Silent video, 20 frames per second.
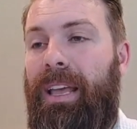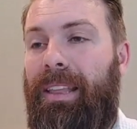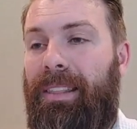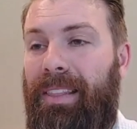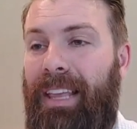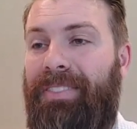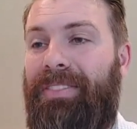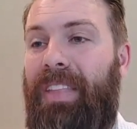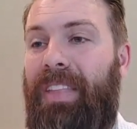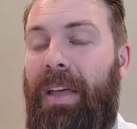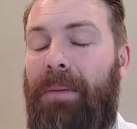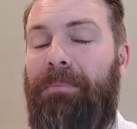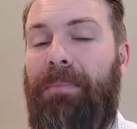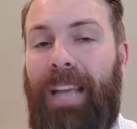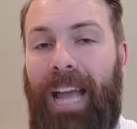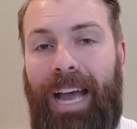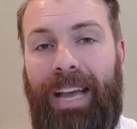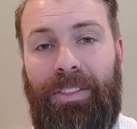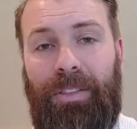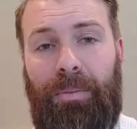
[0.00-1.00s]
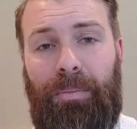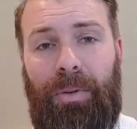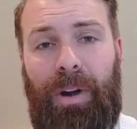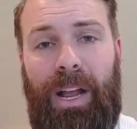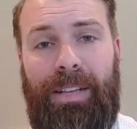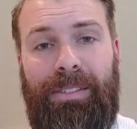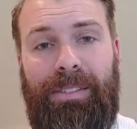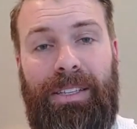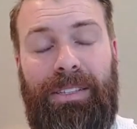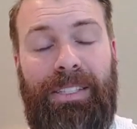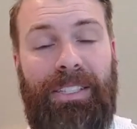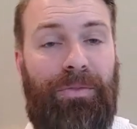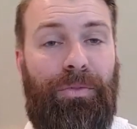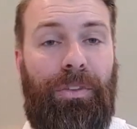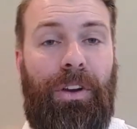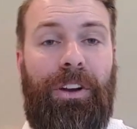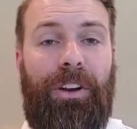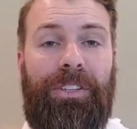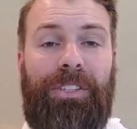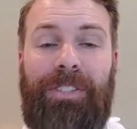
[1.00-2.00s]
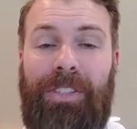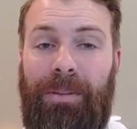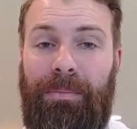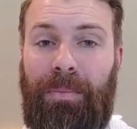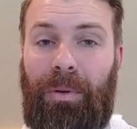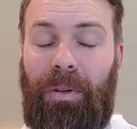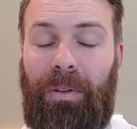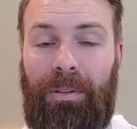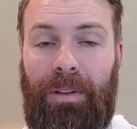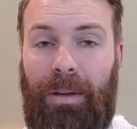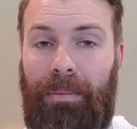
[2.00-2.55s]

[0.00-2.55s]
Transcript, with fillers: Let them guide the process. It's very simple.